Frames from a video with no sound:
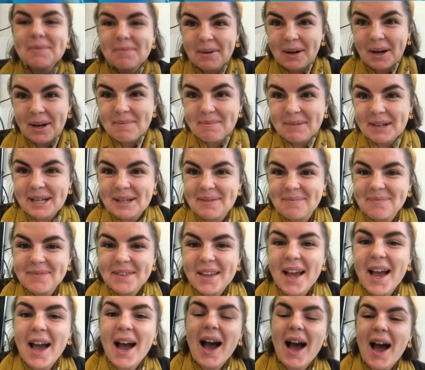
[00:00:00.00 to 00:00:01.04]
Primary.
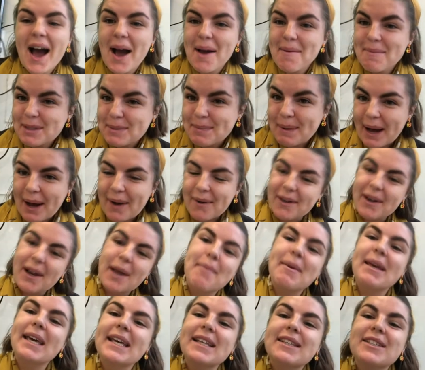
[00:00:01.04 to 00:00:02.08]
I'm Miss Powell and I'm
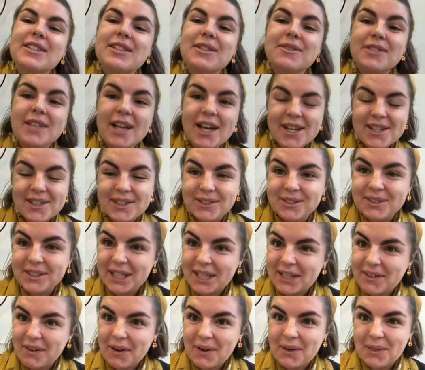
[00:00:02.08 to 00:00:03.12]
here to do Turtle's
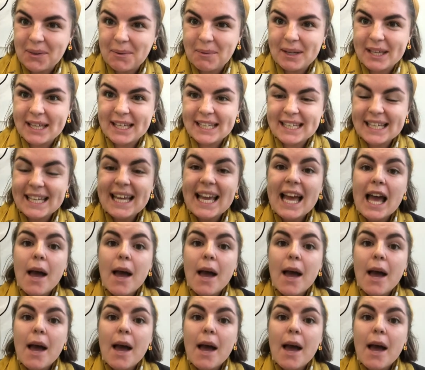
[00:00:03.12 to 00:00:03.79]
Hero of the Week.